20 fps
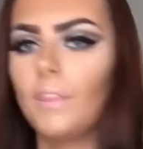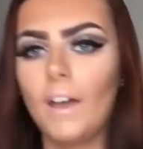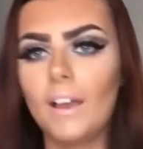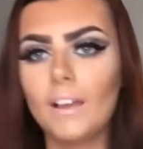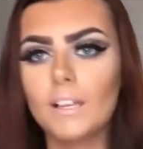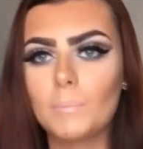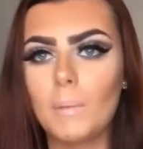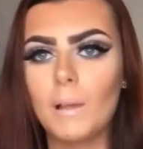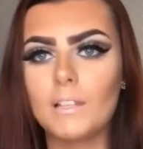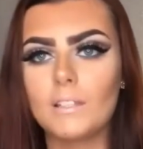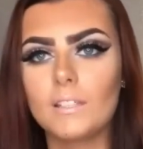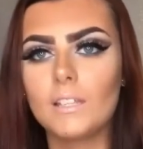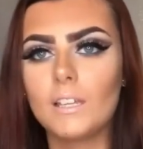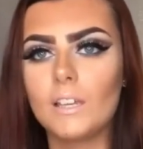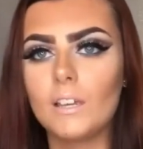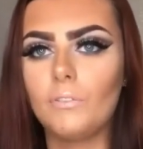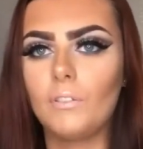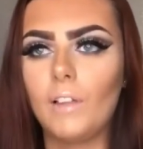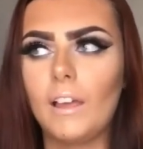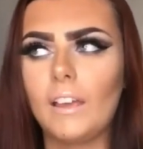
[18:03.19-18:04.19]
that
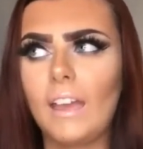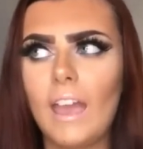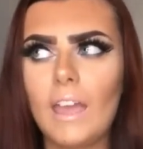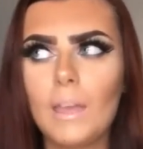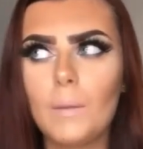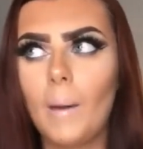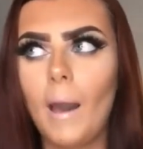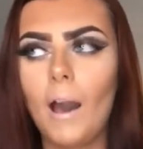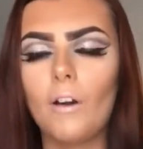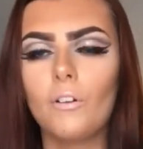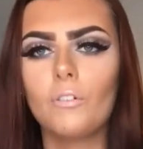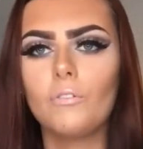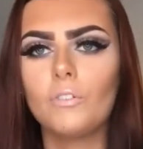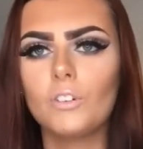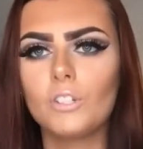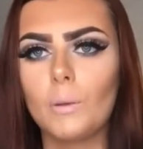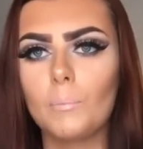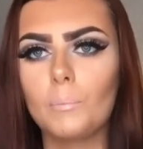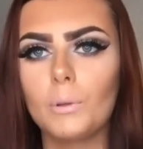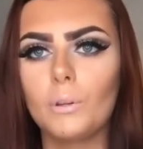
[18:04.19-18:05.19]
expensive, like eight pound for
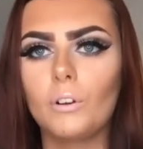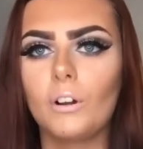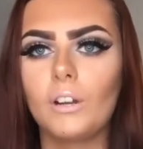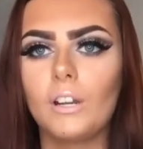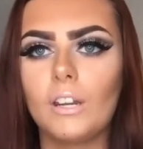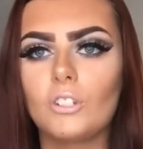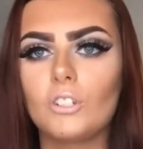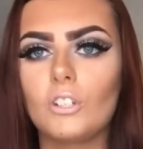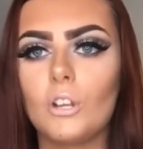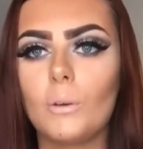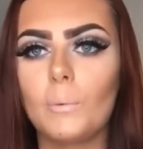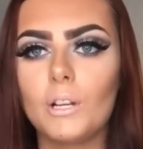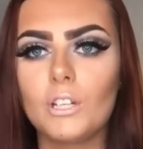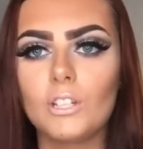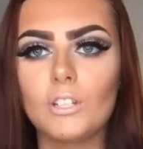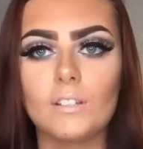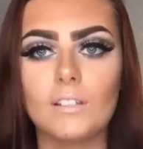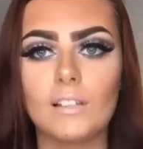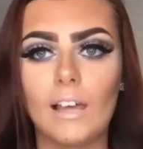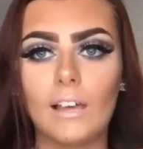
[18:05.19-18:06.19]
shampoo and conditioner,
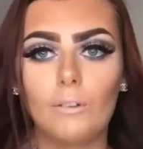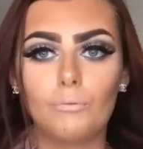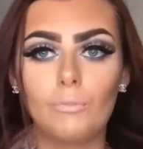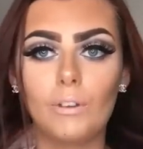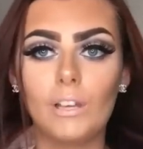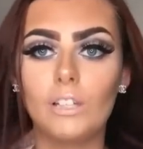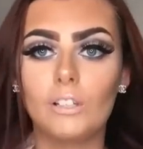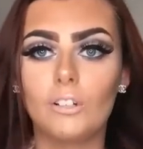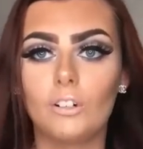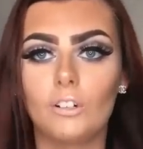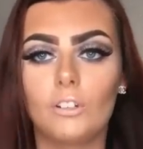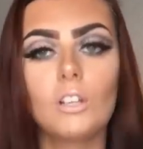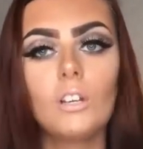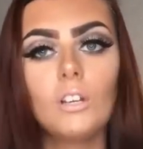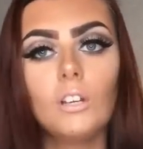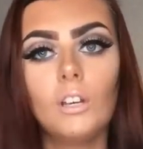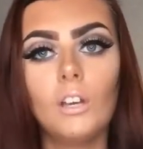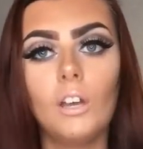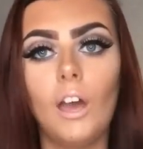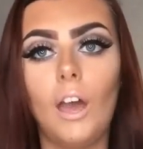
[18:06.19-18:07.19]
which is like really good
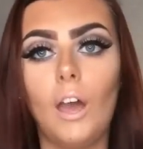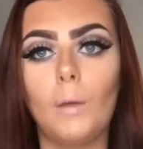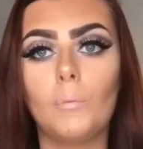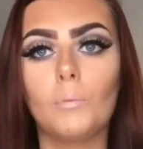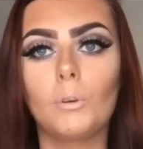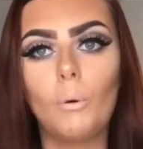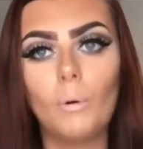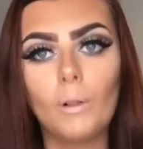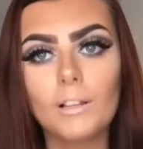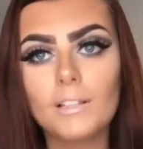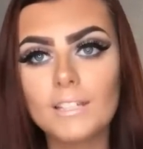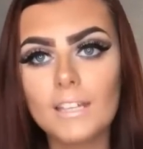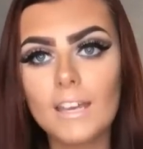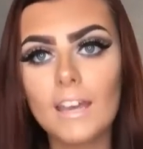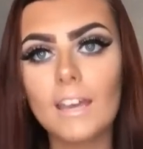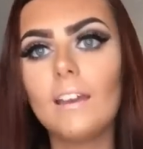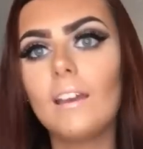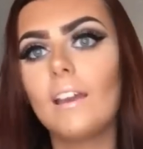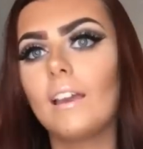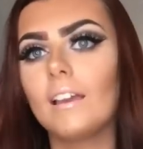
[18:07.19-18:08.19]
um
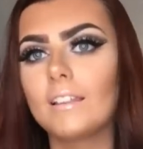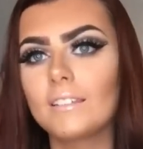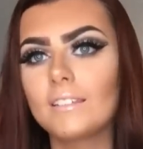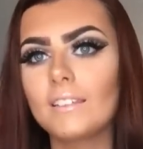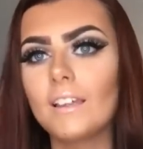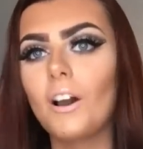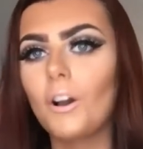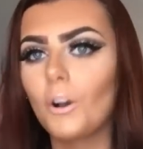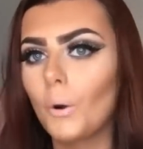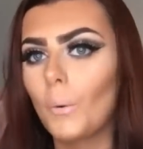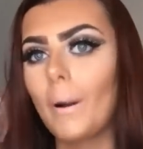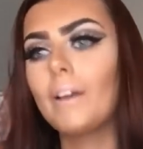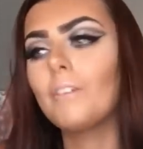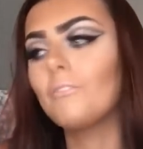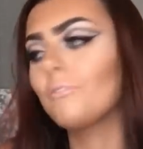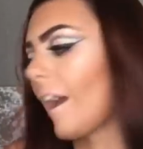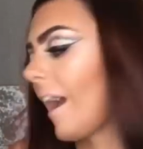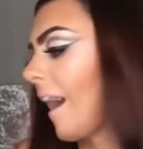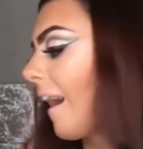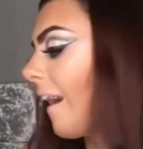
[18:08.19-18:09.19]
quality, is
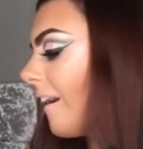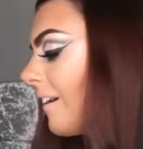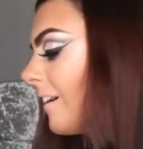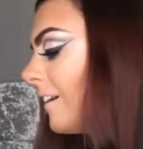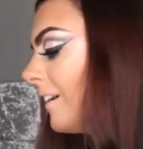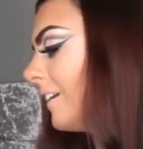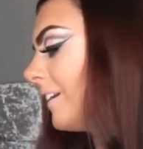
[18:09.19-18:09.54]
quite rare.